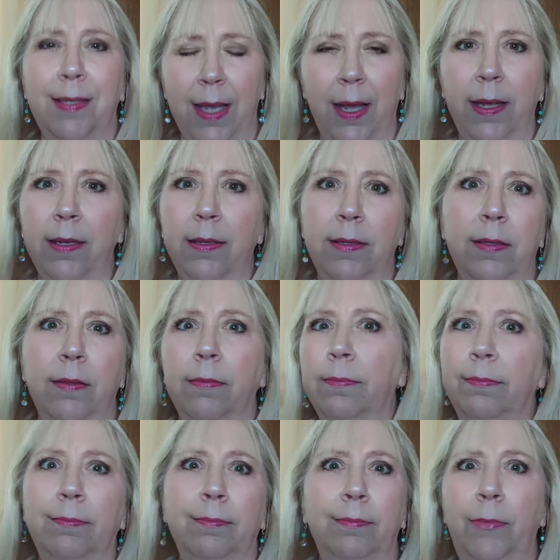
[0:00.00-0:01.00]
size.
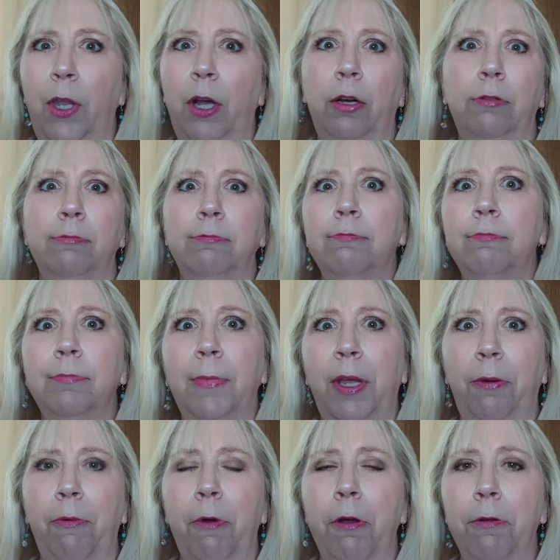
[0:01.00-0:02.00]
No,
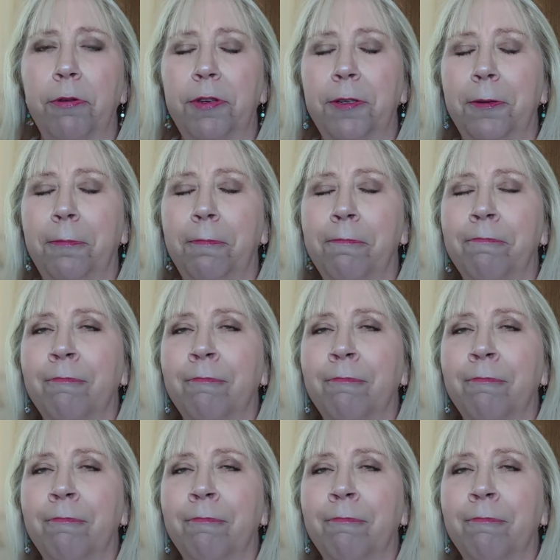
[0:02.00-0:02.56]
it won't.